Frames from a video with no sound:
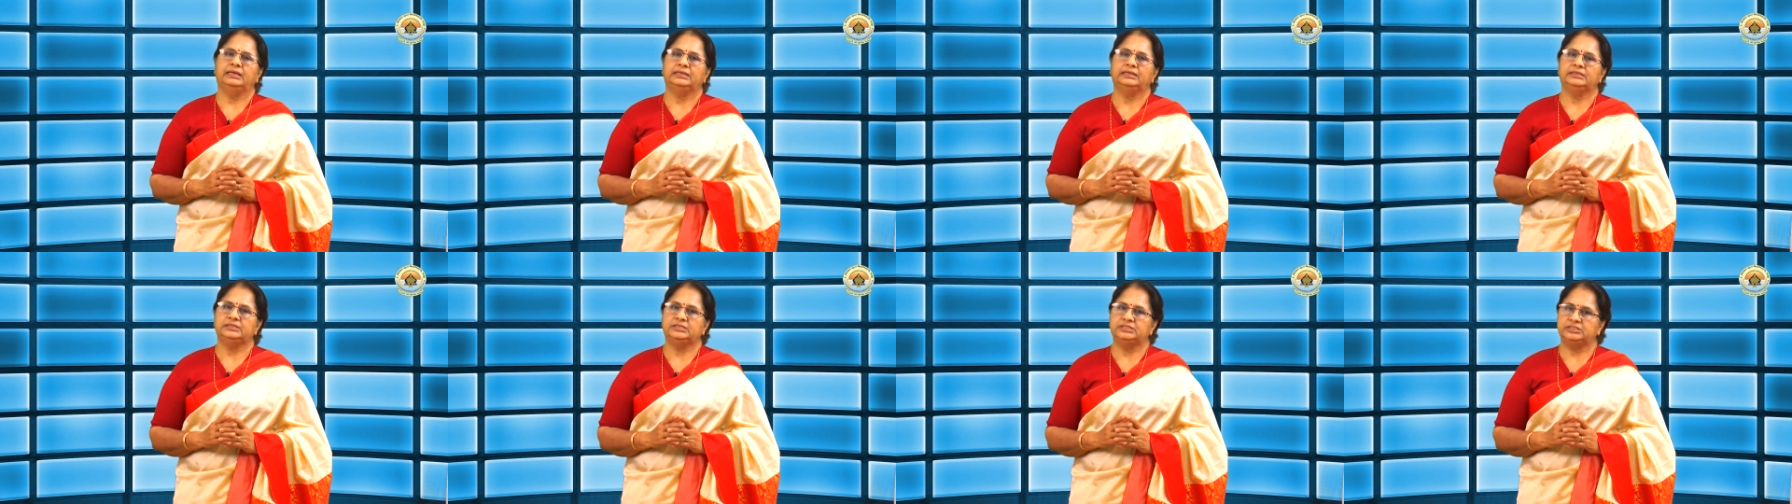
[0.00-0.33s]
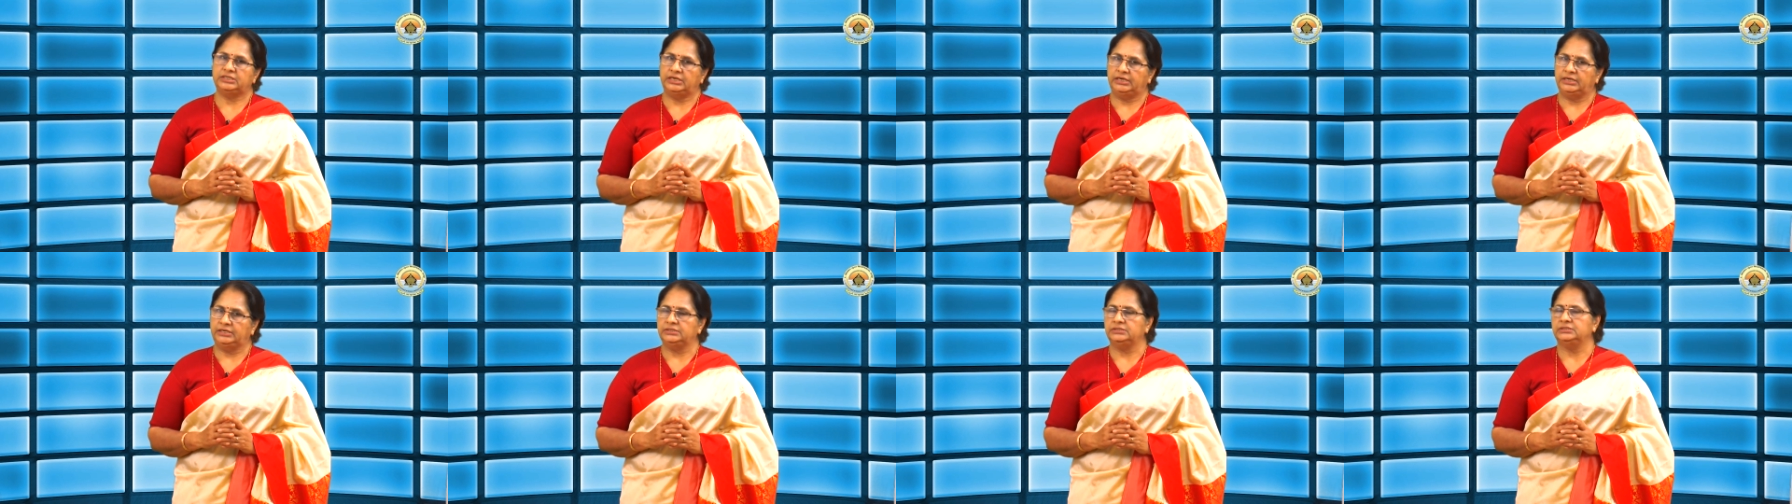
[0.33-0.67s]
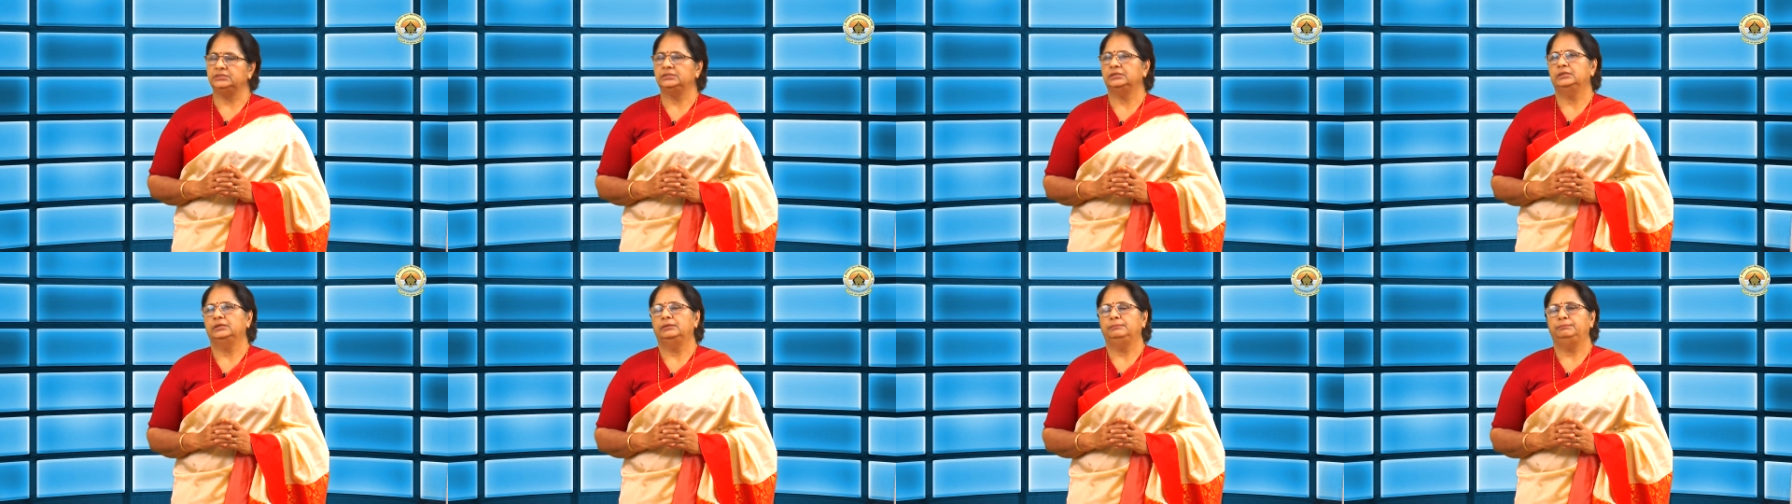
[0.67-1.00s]
and
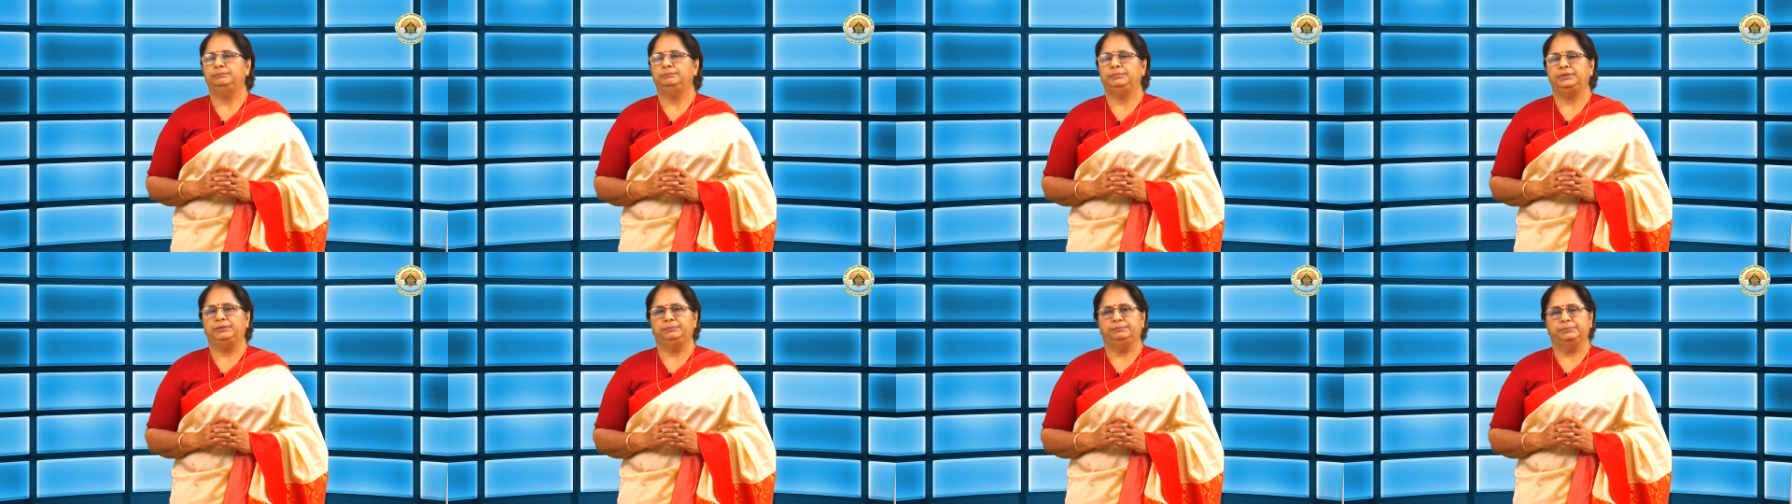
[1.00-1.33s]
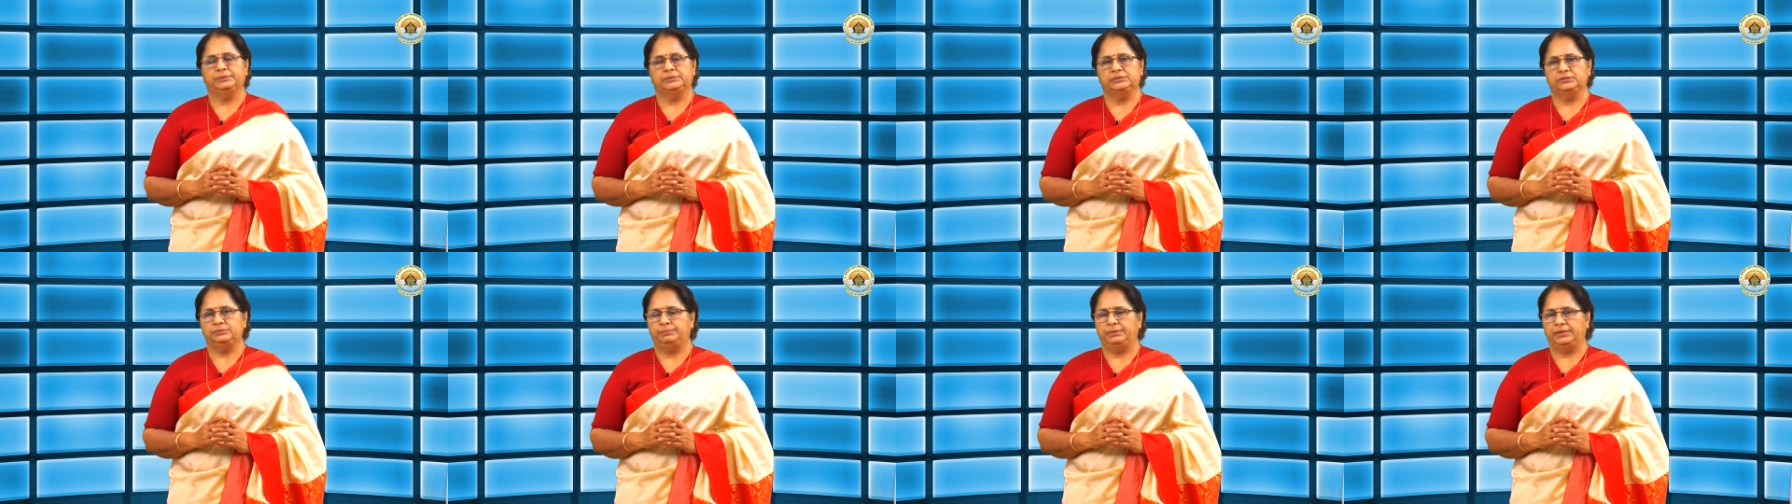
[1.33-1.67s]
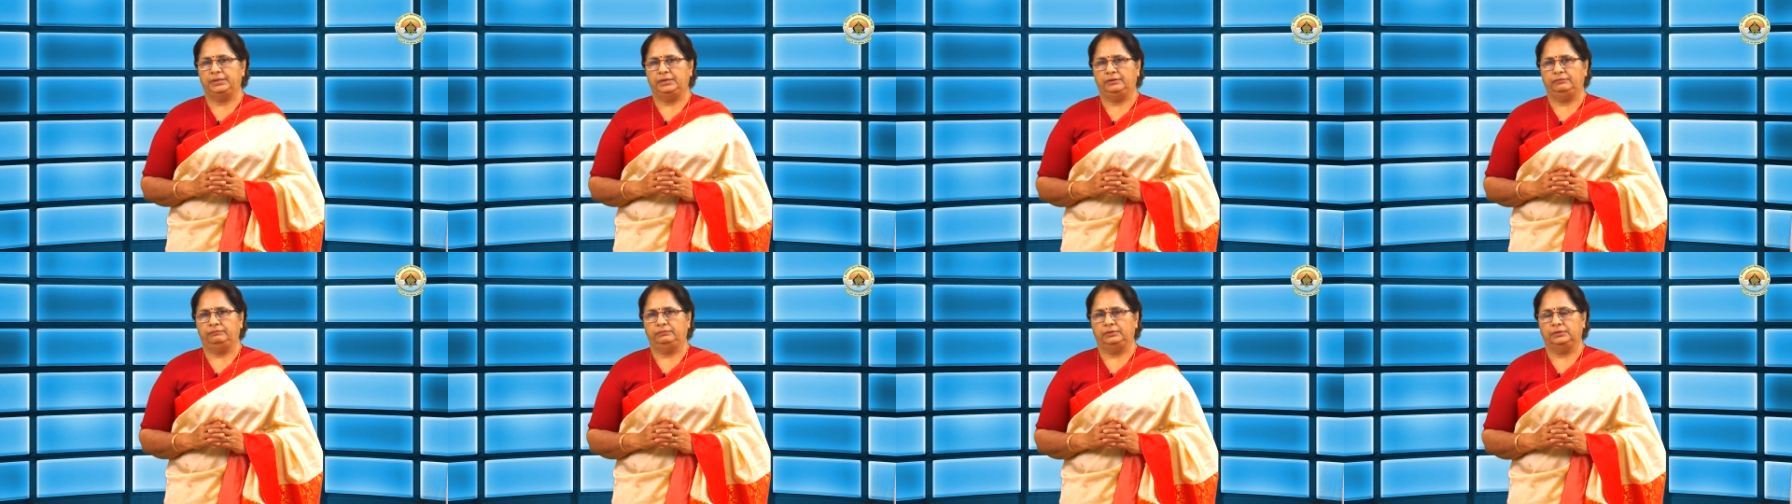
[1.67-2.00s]
change people's
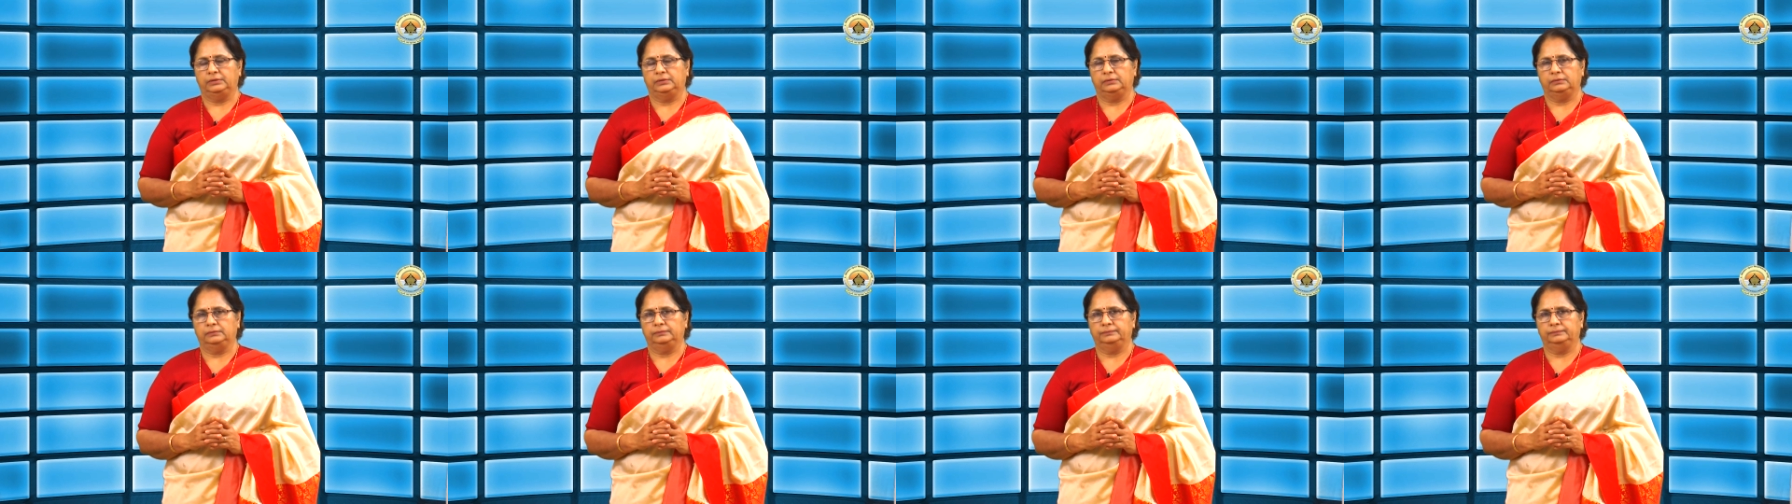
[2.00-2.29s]
behavior.